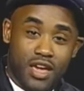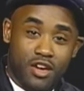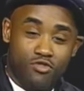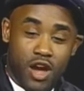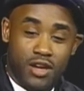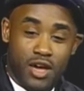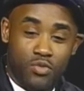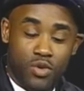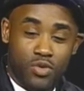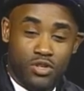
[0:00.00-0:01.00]
And right now,
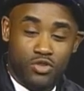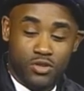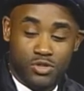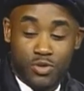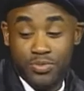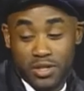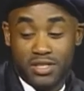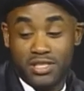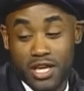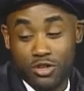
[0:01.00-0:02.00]
what we're doing is we're putting the
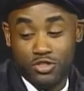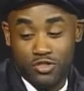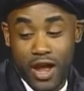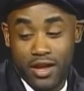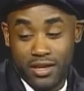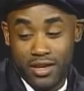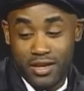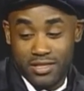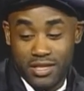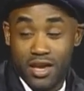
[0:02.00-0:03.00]
soundtrack
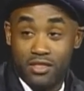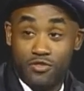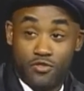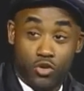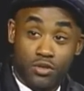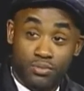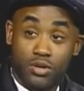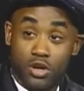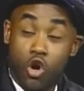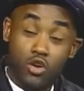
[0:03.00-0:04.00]
together for the
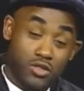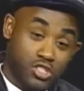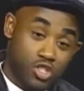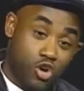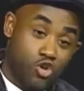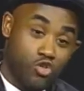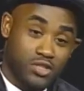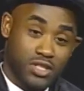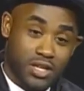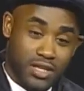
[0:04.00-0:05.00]
book. All the
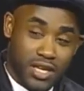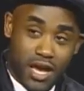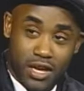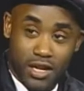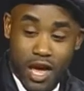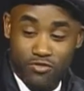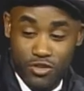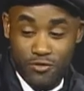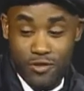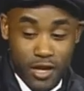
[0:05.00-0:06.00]
songs, they kind of like
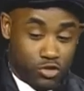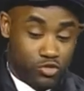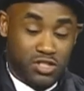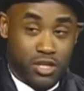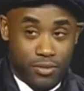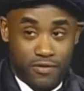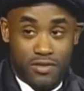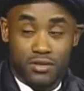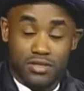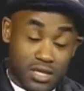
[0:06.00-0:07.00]
reflect on some of
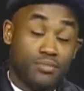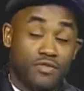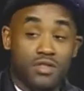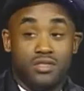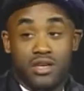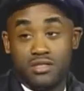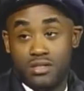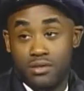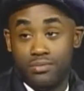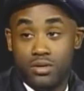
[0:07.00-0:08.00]
some of the things
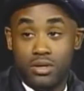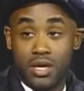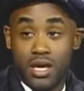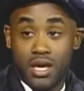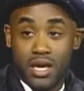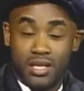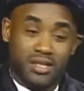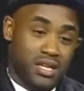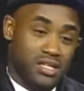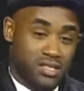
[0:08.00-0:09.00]
in the book. And
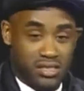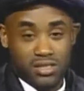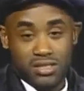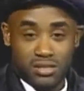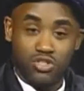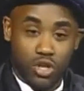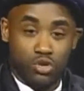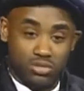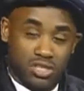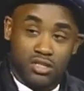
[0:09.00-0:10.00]
then it's just, you
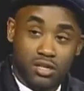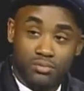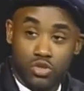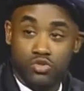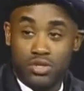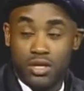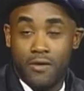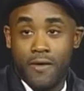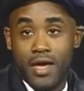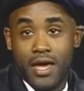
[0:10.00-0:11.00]
know, just good music.
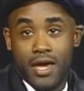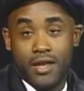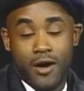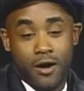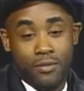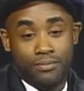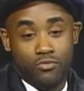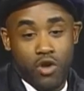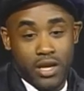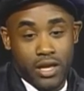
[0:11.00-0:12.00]
And um,
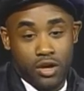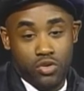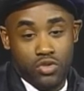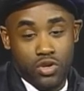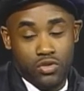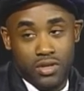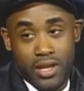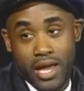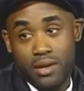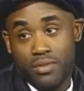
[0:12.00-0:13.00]
right now, you know, the
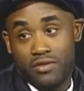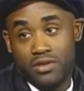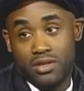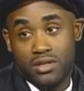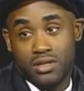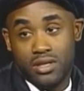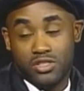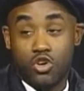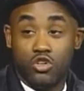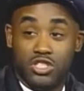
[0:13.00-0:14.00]
name of it is
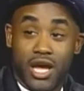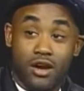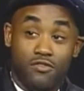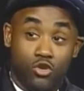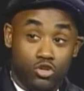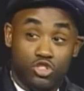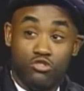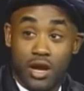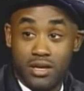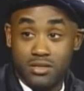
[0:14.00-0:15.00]
called jack of all
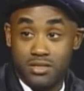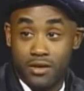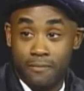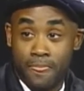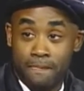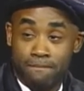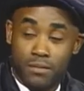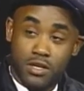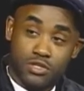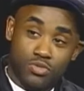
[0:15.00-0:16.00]
trades. Mm -hmm.
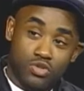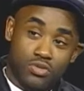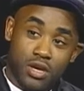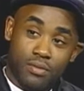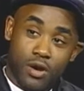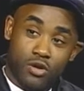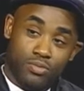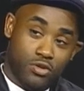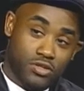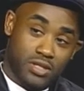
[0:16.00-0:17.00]
Because when you think about a
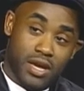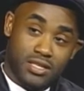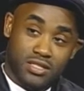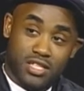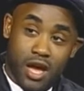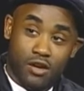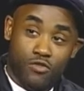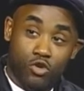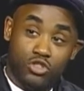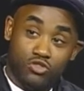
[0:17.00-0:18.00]
person that has a jack of
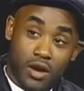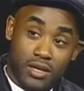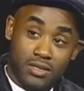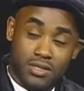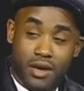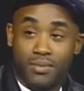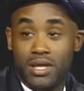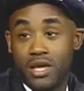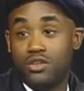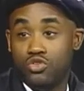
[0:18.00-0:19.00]
all trades, that means
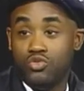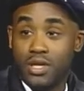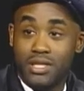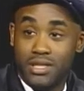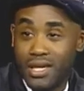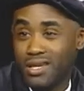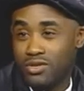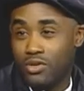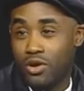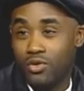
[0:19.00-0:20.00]
they can do anything,
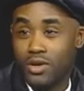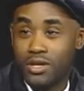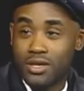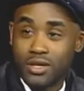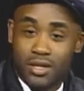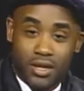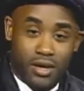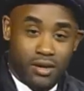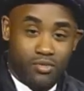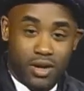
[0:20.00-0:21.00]
you know,
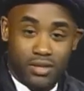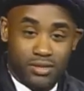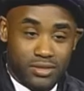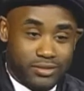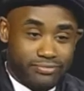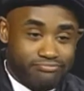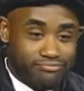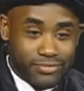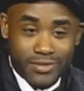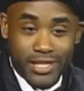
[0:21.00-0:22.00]
uh, whether it's
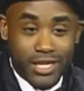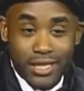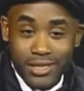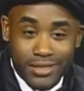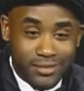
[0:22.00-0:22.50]
cook,